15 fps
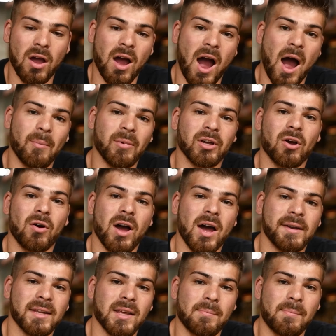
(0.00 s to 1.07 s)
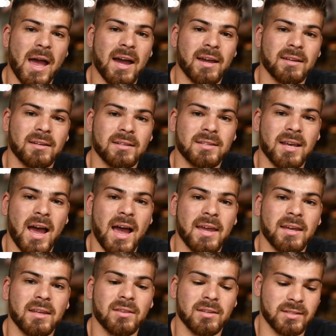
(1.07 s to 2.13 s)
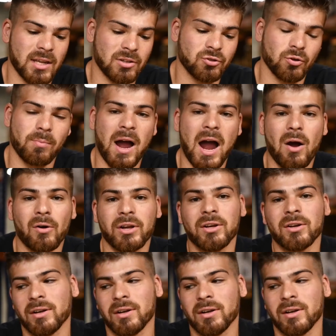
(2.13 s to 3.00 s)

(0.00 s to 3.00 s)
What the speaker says: I'm going to go ahead and get back into tying in the central power here